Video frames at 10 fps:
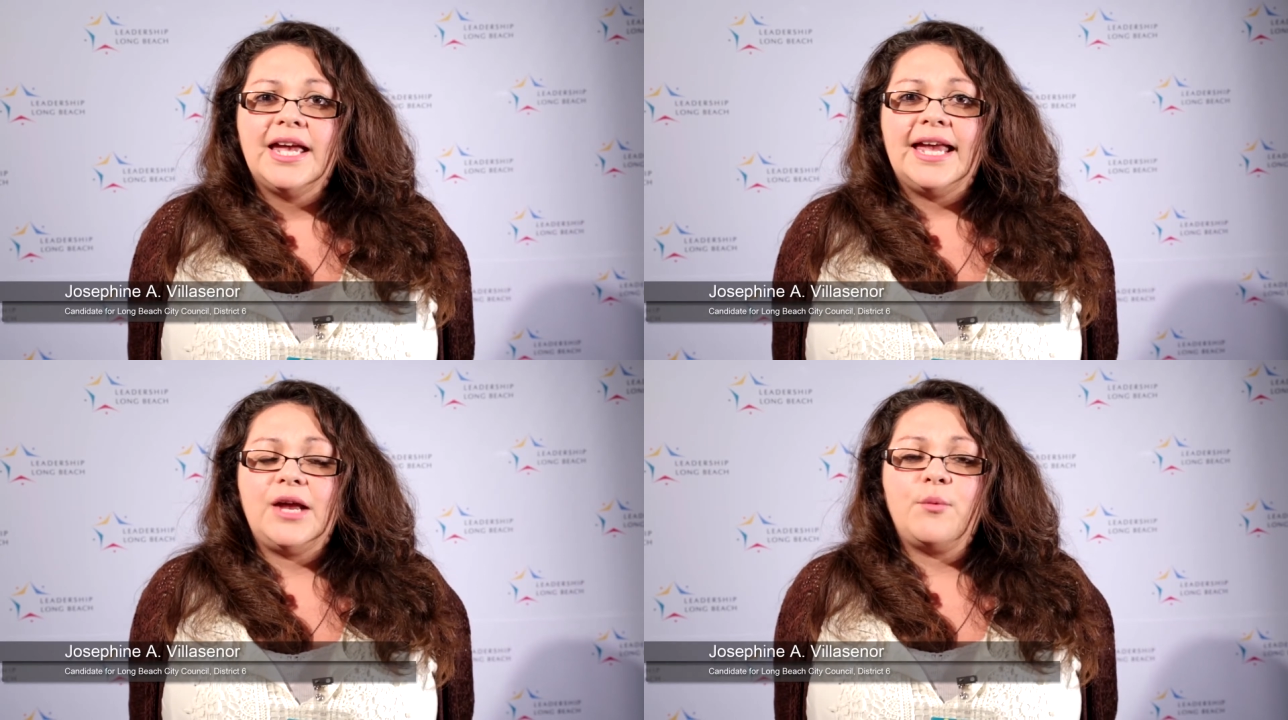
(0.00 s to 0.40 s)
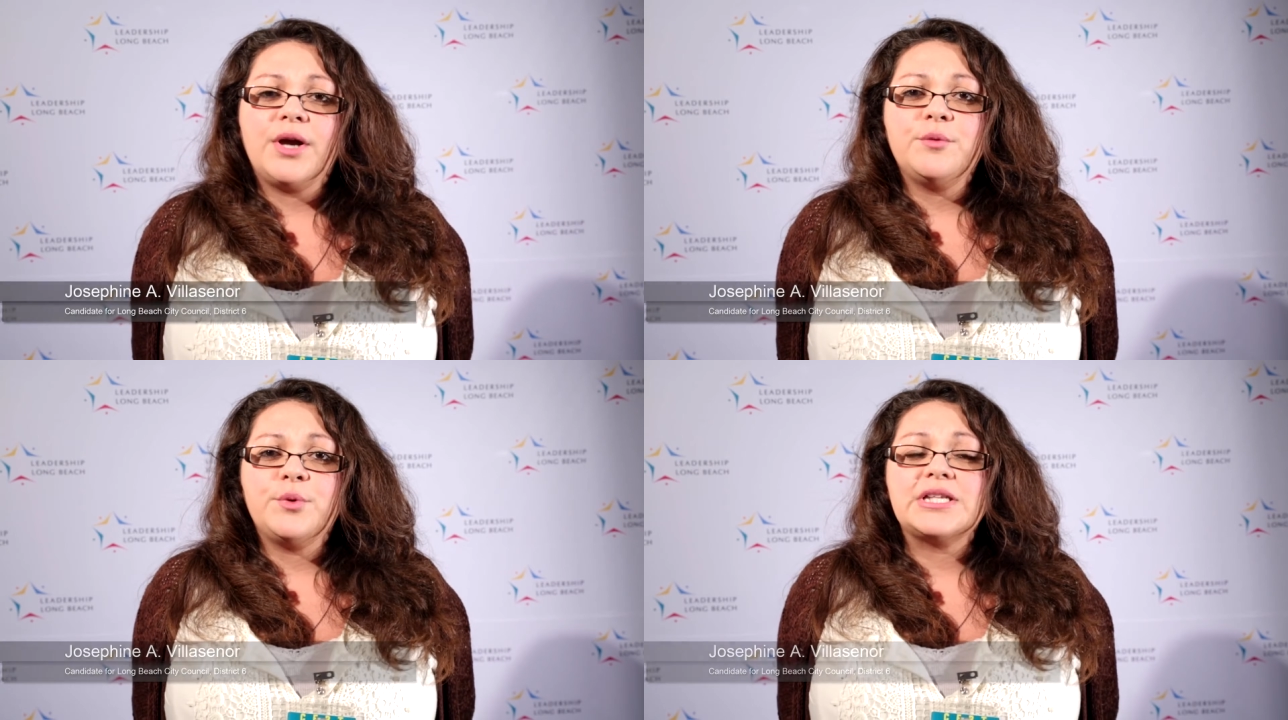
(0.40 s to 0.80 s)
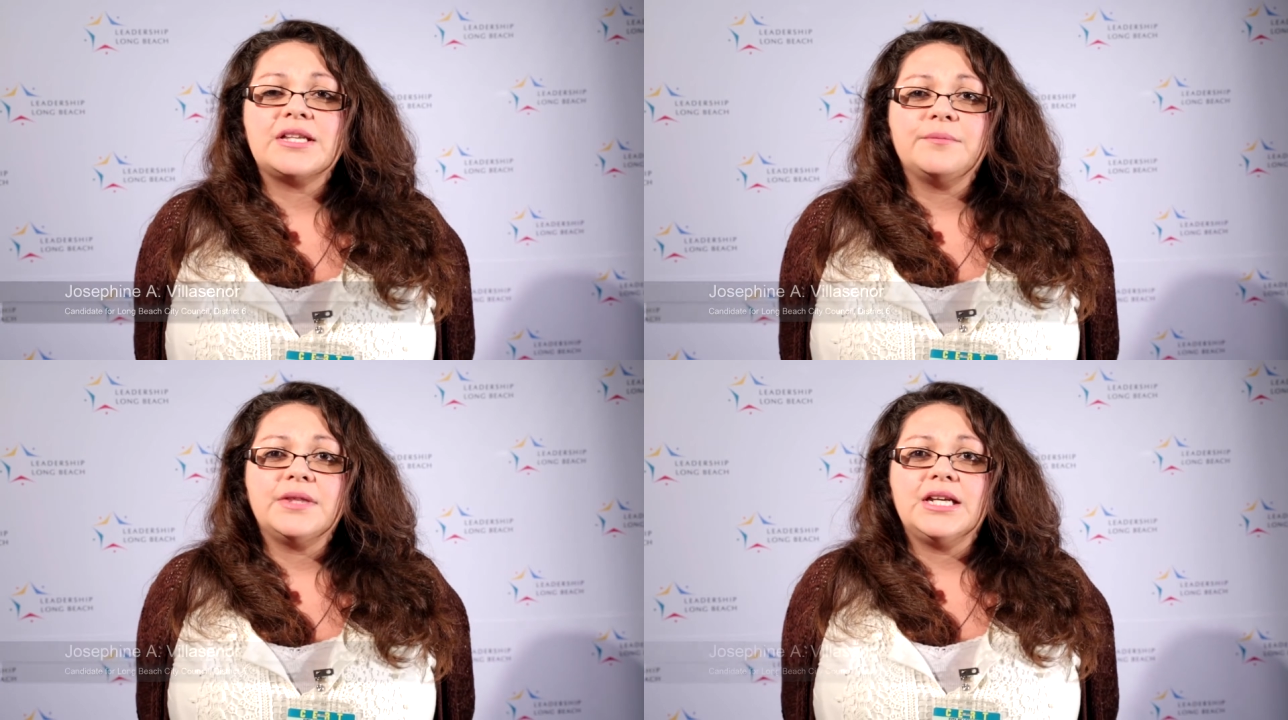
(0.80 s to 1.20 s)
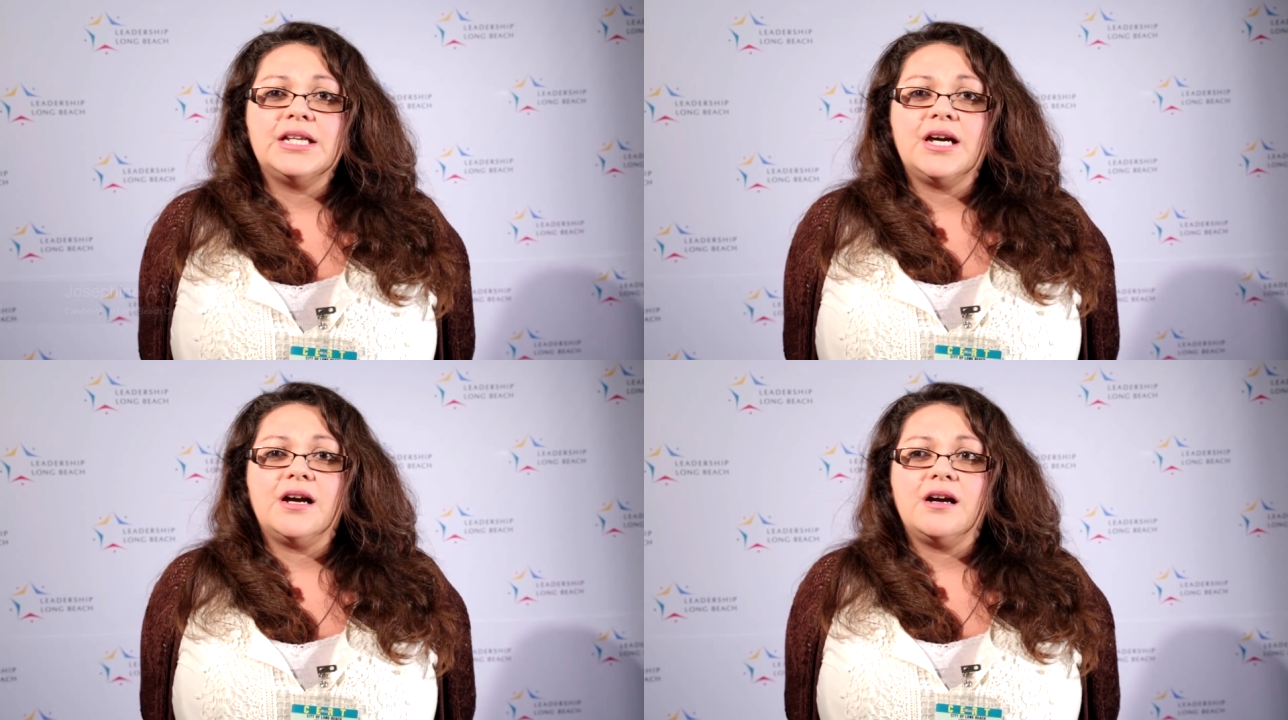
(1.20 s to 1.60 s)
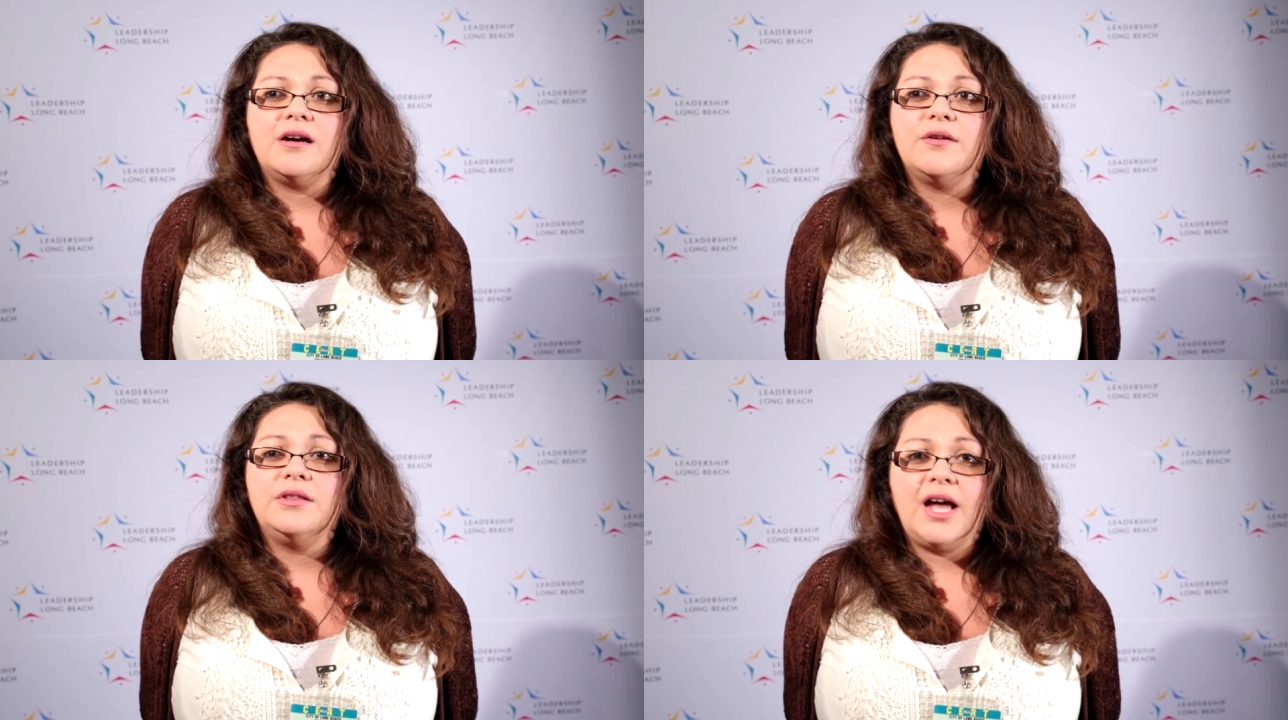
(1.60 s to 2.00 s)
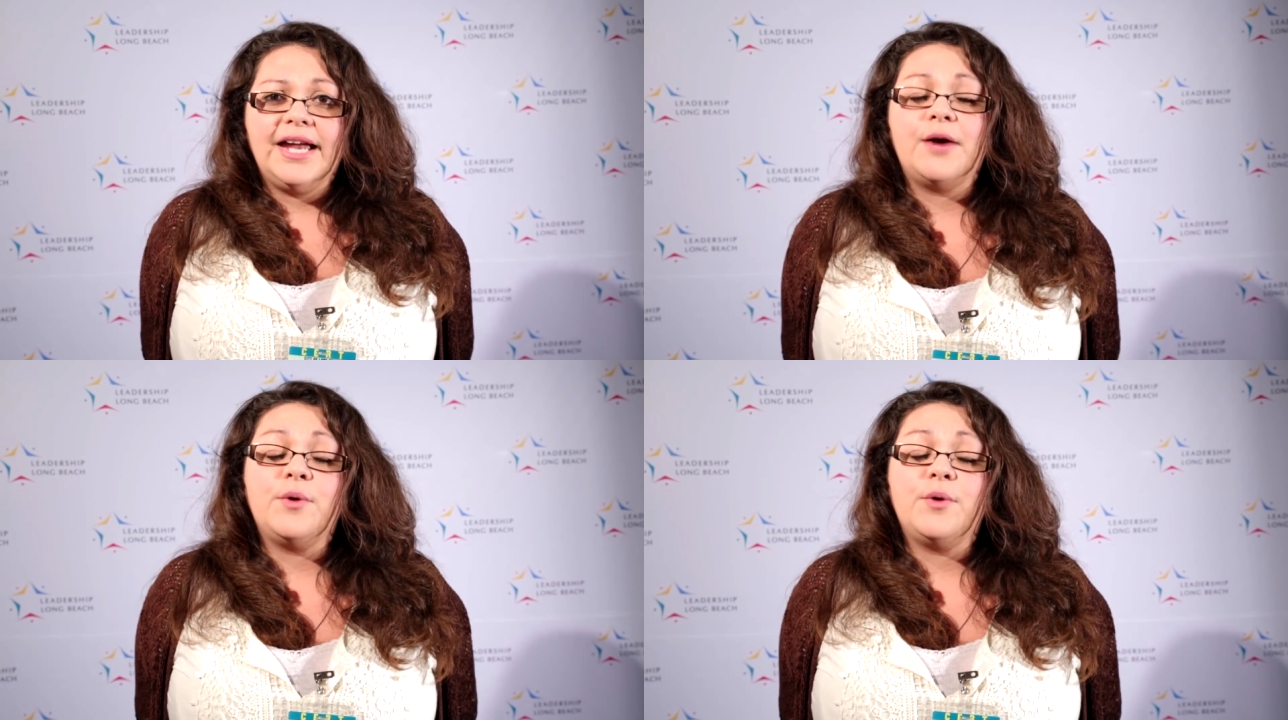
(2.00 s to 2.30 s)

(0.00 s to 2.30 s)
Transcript: and I want to bring something uh, light.